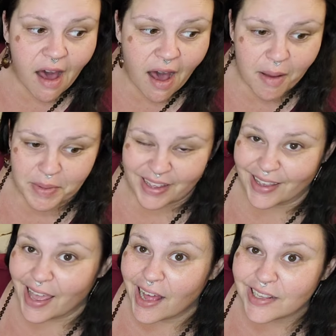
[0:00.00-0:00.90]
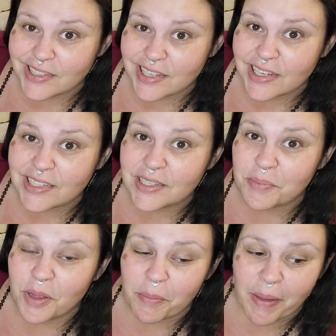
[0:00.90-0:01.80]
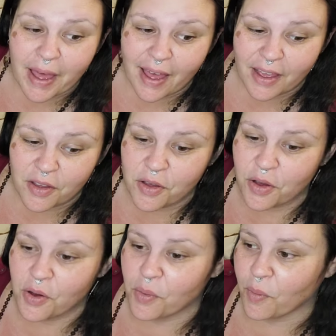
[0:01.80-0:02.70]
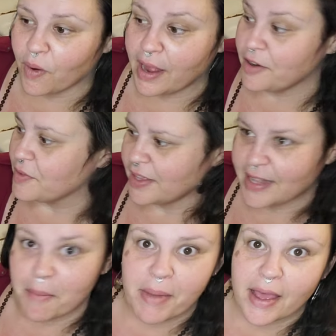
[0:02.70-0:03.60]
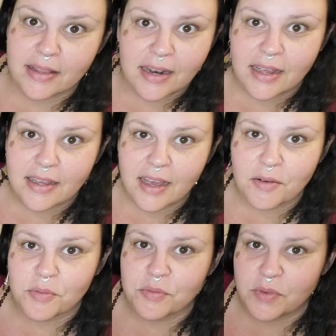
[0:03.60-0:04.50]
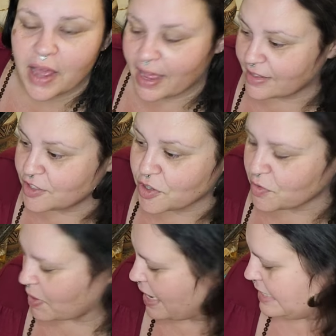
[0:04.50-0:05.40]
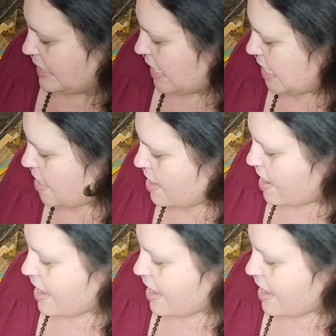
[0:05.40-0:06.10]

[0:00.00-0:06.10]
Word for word: like a gallon size Ziploc bag, or I don't know, like that bag that I had the dough rise in.